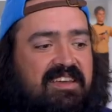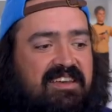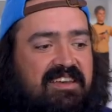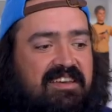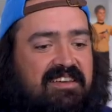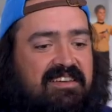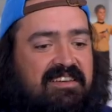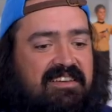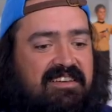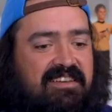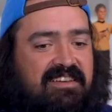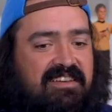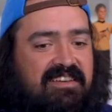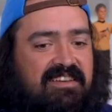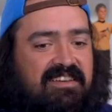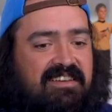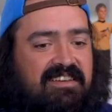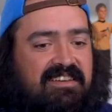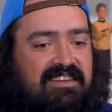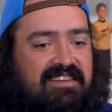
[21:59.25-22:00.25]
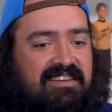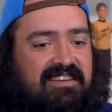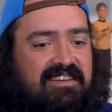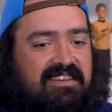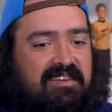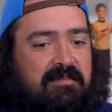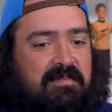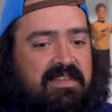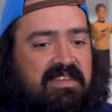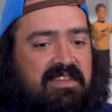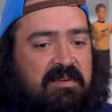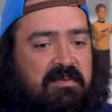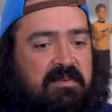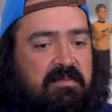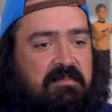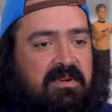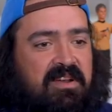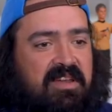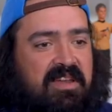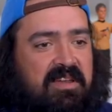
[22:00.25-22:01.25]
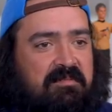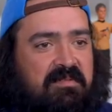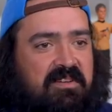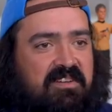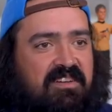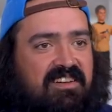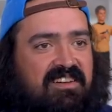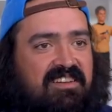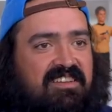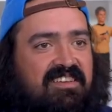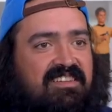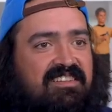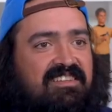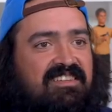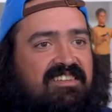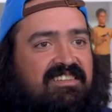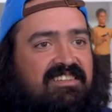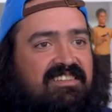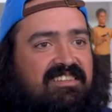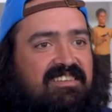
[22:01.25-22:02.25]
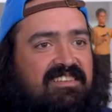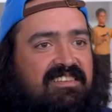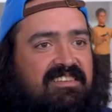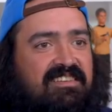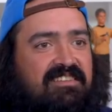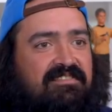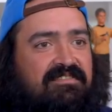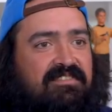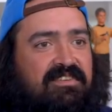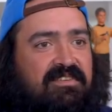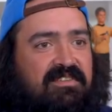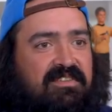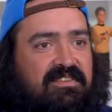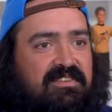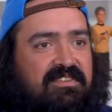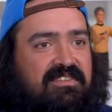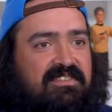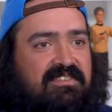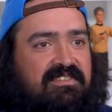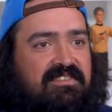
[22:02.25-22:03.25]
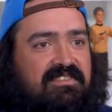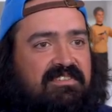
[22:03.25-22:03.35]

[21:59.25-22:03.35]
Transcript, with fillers: Uh, uh, meeting with Brian McKernan and, and a few other